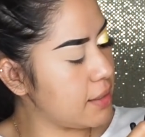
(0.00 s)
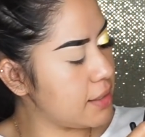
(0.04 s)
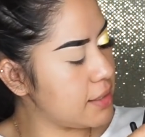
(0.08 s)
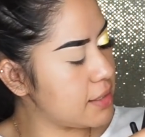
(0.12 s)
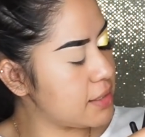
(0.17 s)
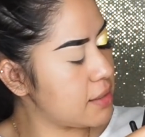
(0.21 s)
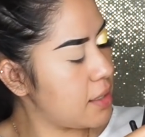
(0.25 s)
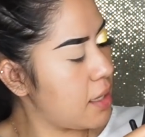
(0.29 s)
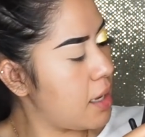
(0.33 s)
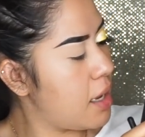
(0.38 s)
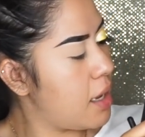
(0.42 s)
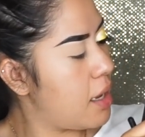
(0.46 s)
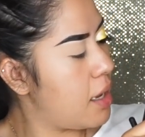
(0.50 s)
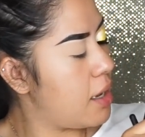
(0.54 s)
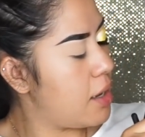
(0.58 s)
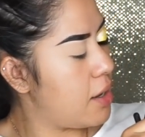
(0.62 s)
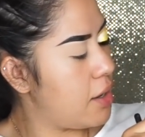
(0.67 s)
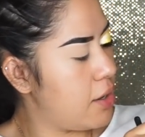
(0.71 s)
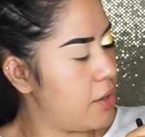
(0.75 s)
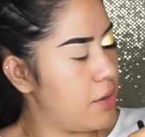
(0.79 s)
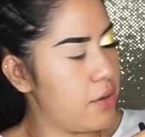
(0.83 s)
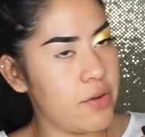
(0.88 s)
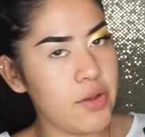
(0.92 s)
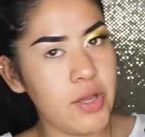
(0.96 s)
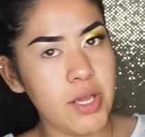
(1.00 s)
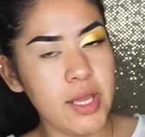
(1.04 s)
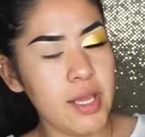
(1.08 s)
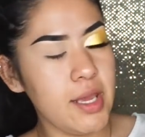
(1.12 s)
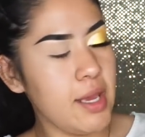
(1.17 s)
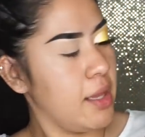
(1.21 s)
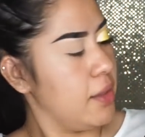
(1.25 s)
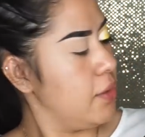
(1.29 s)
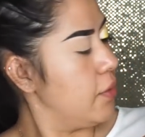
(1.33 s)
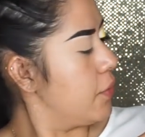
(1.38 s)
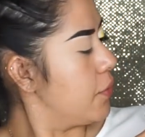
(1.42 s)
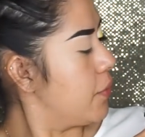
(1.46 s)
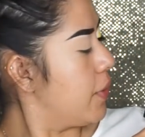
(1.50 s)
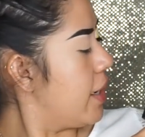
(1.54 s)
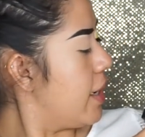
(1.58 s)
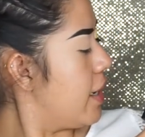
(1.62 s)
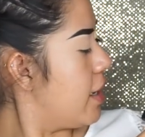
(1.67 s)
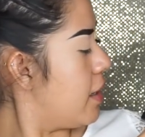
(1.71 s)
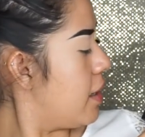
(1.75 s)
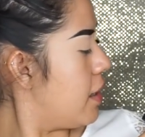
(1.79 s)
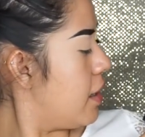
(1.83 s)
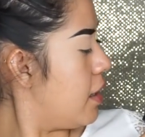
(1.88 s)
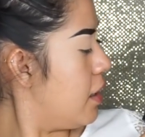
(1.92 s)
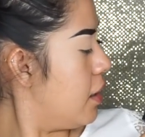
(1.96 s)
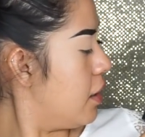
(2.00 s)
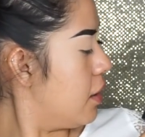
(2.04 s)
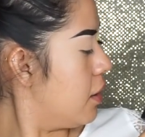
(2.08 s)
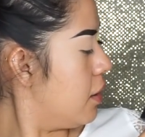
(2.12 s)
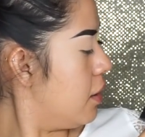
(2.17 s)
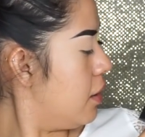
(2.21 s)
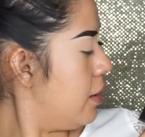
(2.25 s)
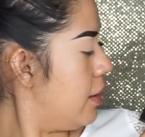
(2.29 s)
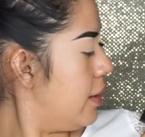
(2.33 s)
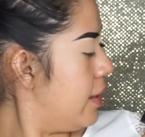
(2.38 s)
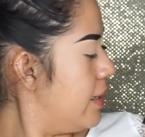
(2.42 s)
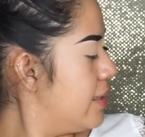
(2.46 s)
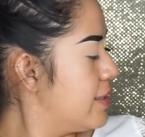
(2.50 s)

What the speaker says: this yellow right here.